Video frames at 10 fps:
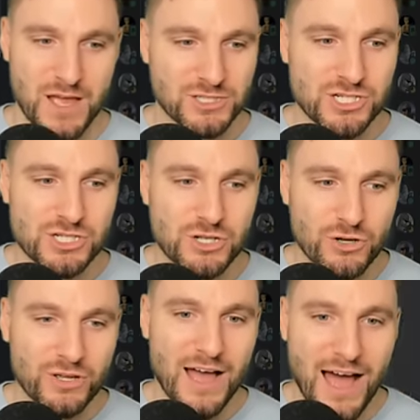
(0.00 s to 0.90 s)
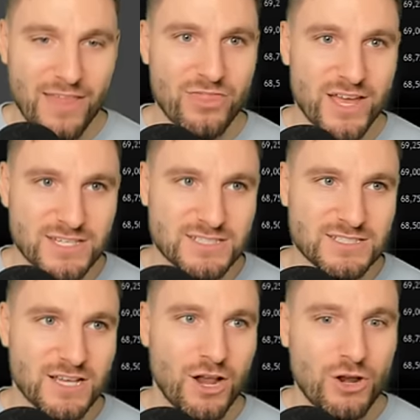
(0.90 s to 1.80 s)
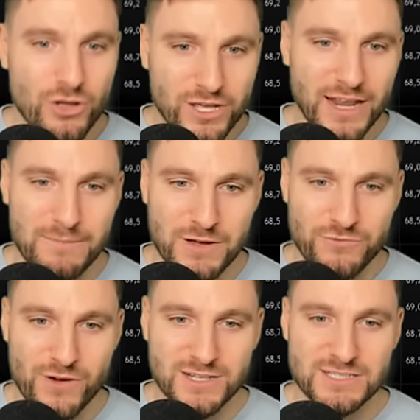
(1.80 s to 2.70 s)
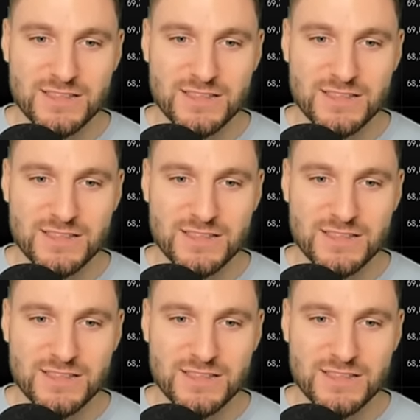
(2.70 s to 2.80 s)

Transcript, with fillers: Just look at this. Look at it, my friends.